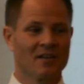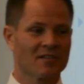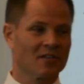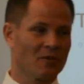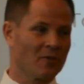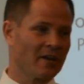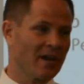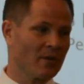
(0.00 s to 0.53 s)

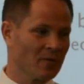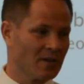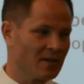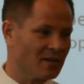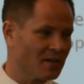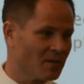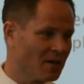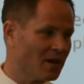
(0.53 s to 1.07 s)
So when I
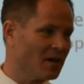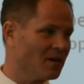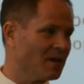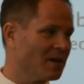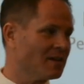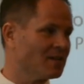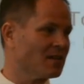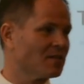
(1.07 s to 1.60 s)
went
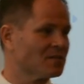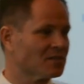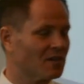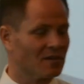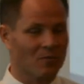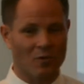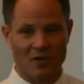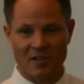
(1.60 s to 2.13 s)
uh, and, and,
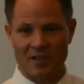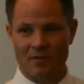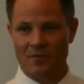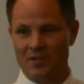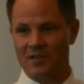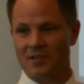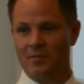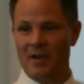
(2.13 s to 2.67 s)
started working
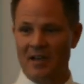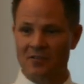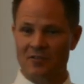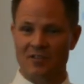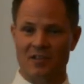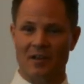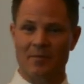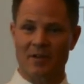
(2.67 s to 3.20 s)
with this
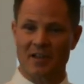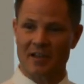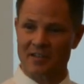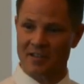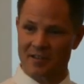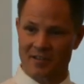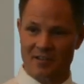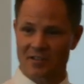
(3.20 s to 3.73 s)
mattress company, I
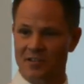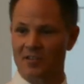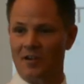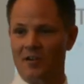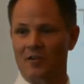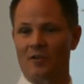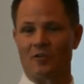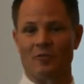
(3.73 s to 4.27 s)
said, this is
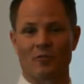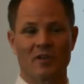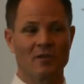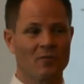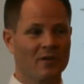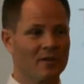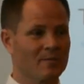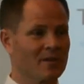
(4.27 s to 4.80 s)
our goal. We
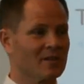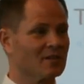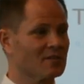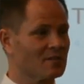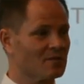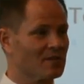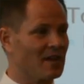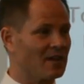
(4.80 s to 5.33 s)
want to be a
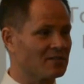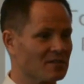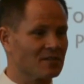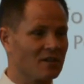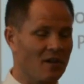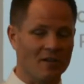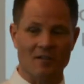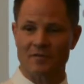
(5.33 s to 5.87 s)
$2,000
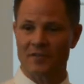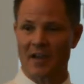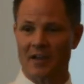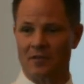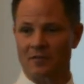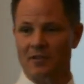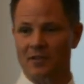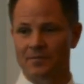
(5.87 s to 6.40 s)

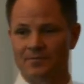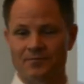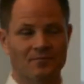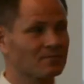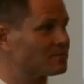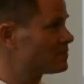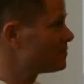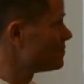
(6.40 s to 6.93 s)

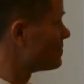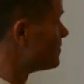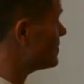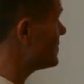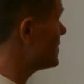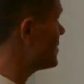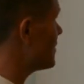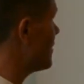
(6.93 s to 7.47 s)
factory.
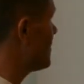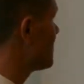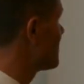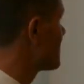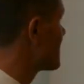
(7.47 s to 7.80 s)
So